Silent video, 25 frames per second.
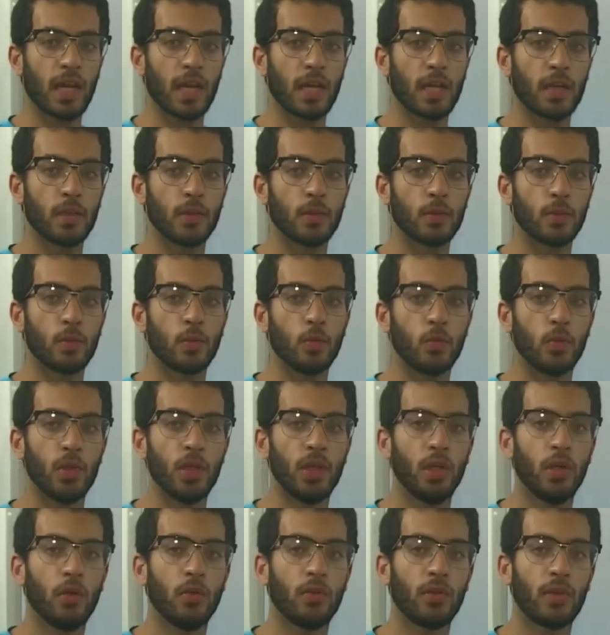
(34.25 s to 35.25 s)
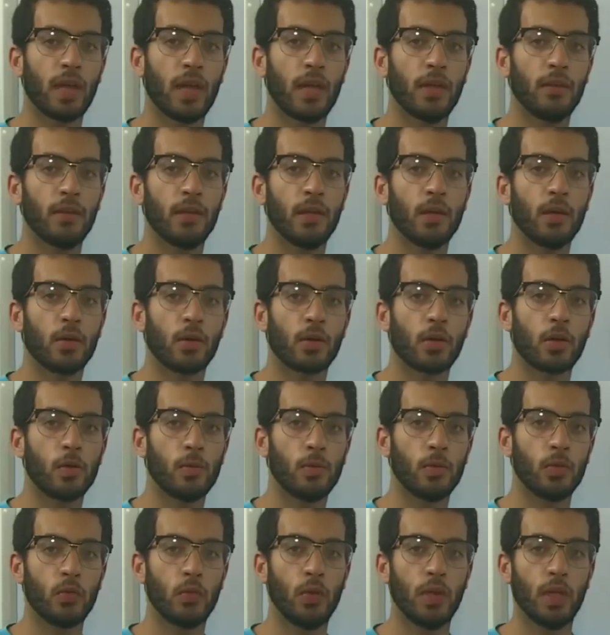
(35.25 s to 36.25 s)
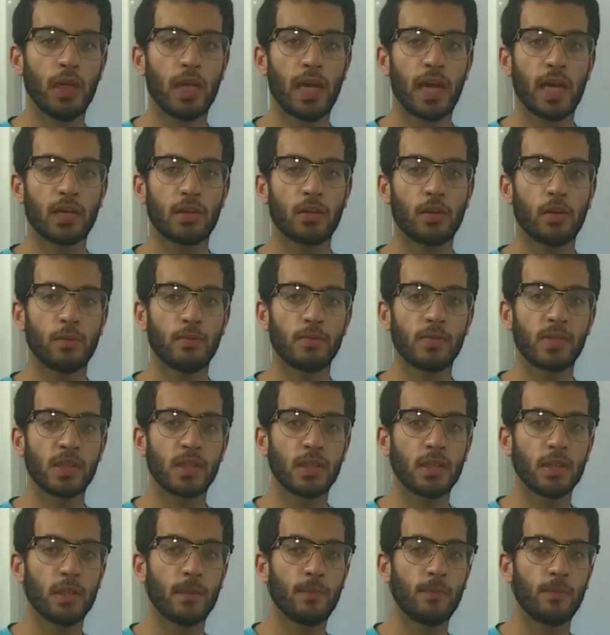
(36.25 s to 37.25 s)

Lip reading: and we knew that they occur between atoms